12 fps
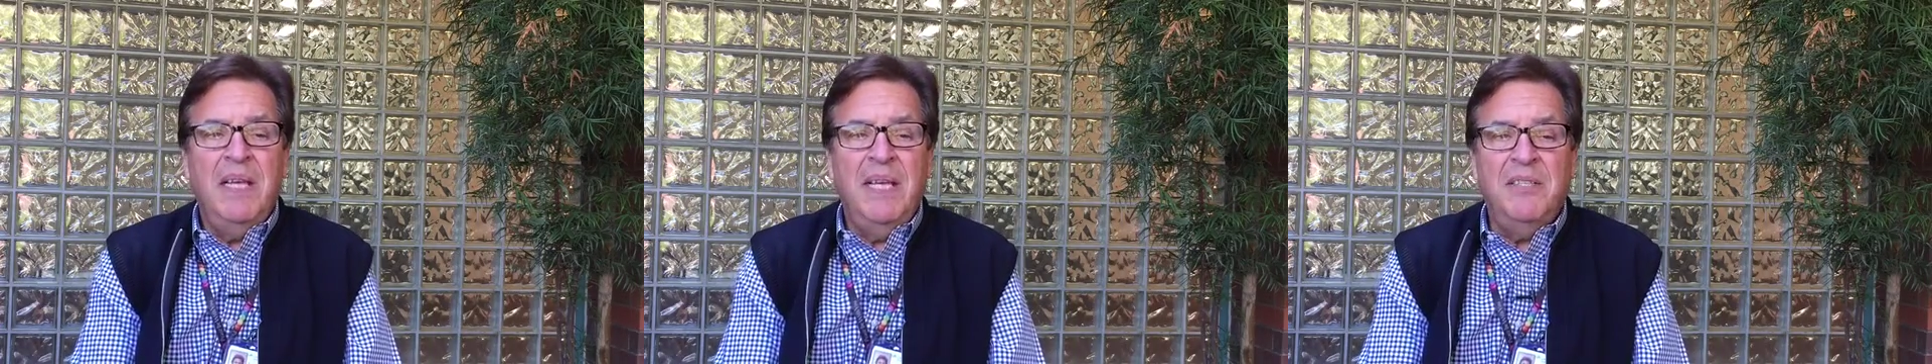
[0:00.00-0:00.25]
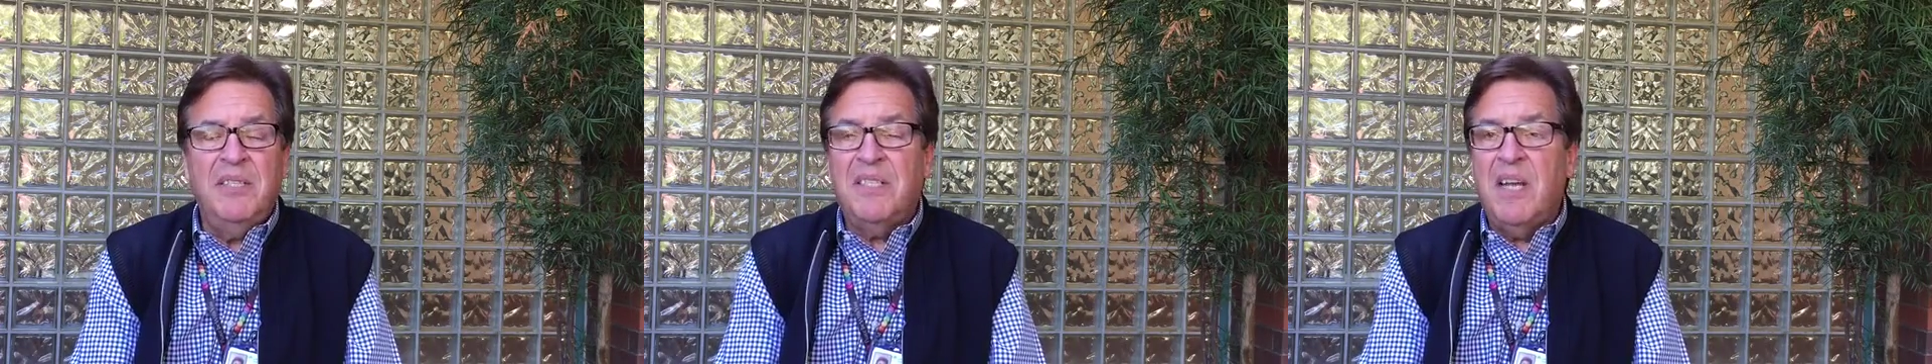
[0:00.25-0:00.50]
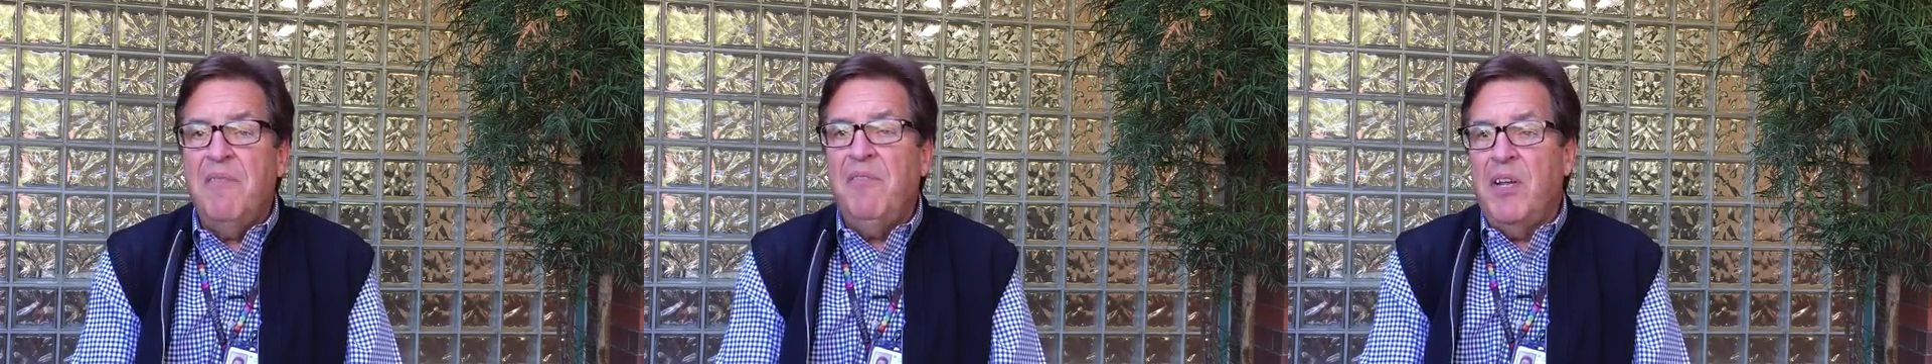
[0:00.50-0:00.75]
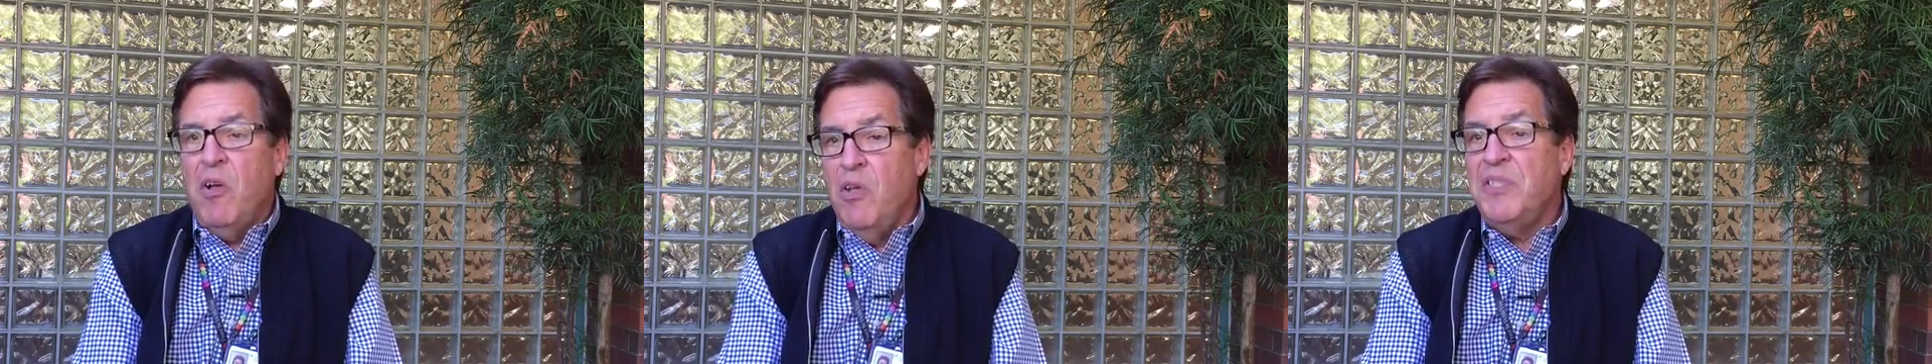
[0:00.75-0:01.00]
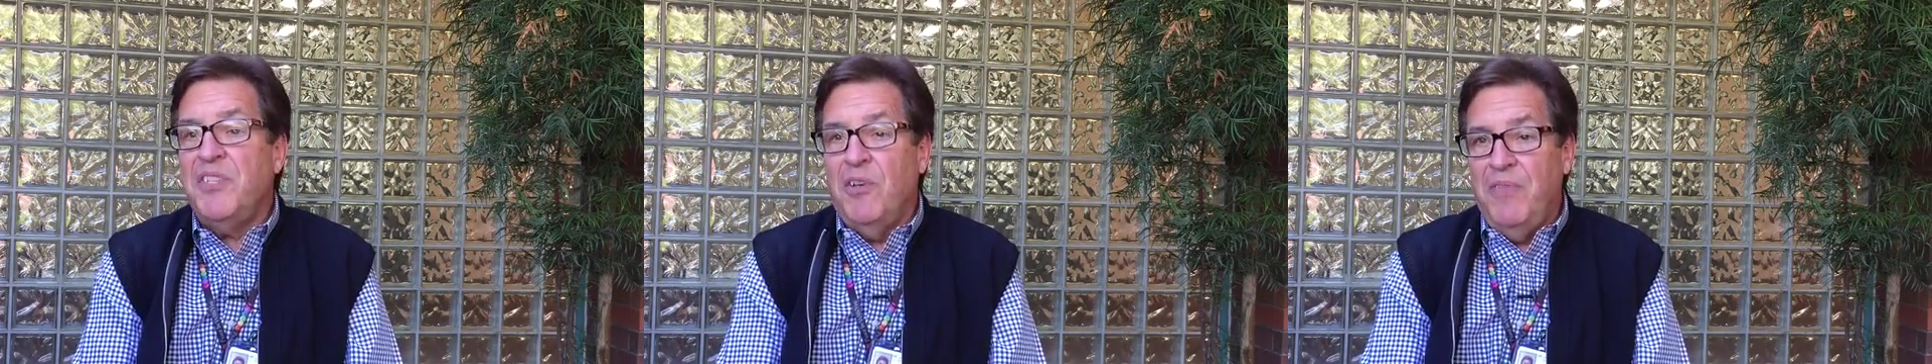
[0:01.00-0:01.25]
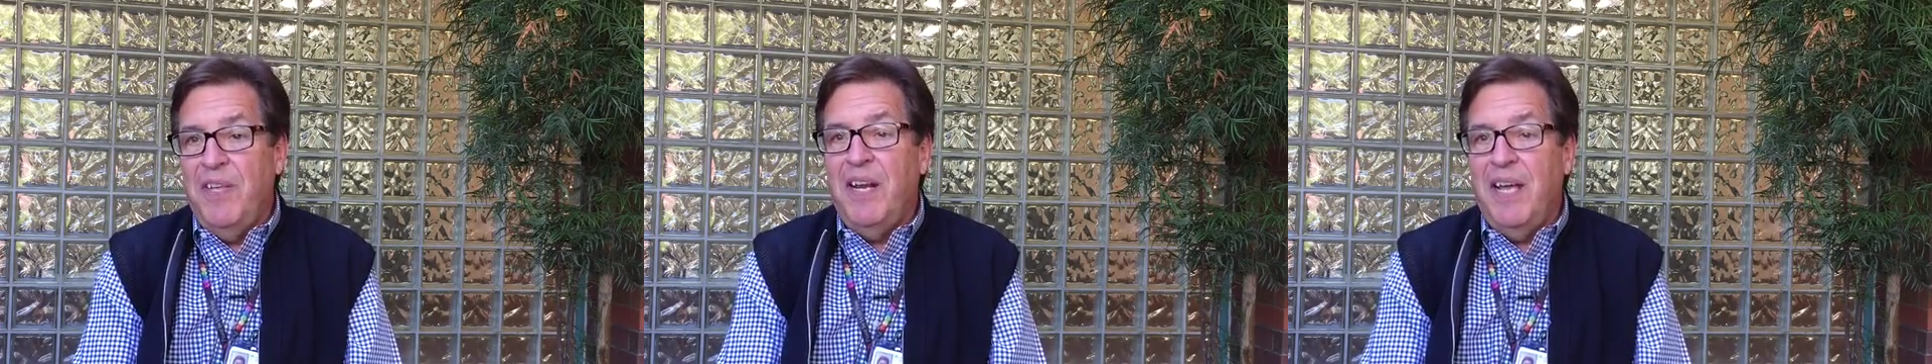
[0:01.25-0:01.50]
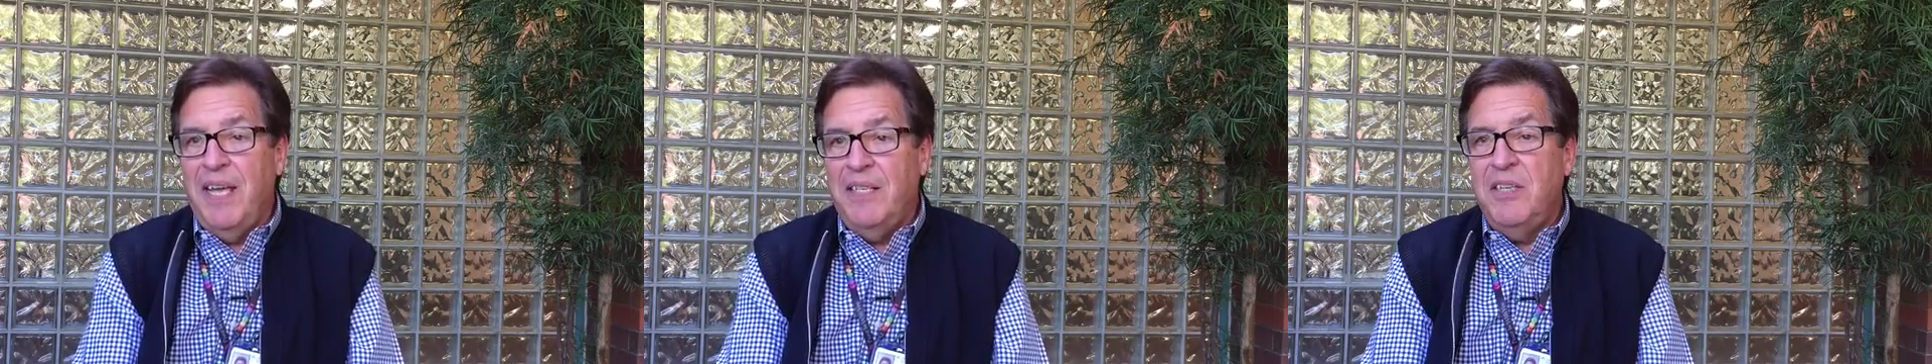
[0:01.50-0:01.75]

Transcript: In discovering also that I had